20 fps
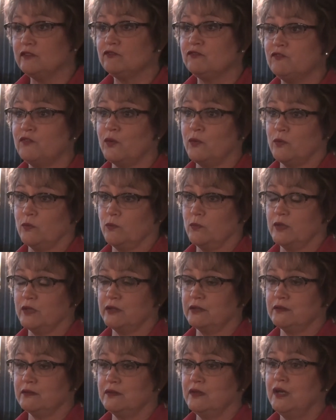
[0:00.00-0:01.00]
forward,
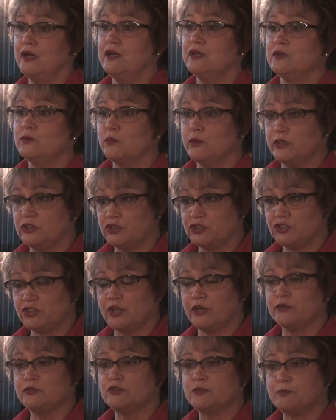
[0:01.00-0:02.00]
which
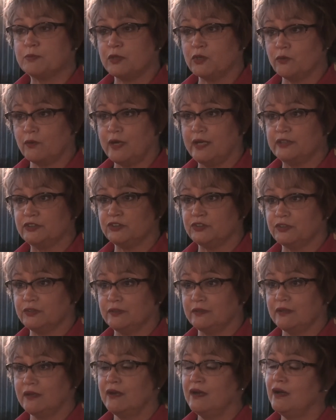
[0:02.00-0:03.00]
shows progression.
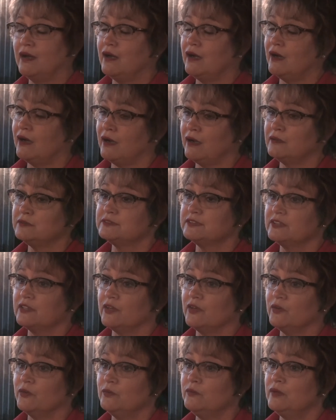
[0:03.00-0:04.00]

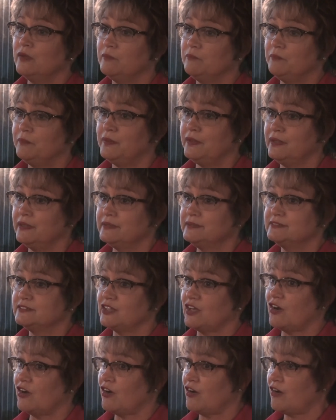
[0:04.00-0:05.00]
Also, pigs
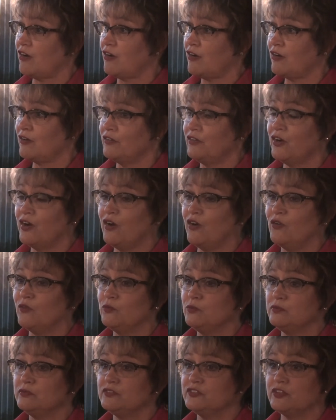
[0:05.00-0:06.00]
are
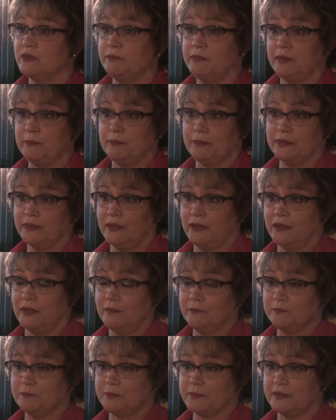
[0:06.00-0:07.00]
known to be
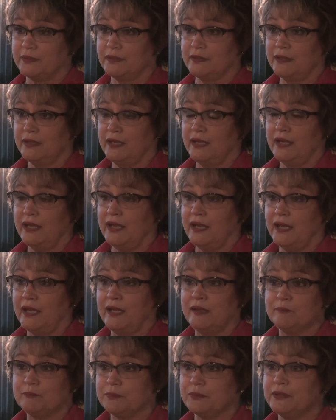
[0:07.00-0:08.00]
plump
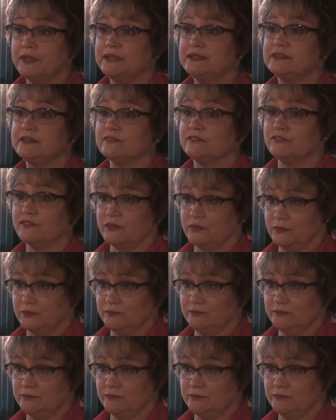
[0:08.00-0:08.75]
and plentiful,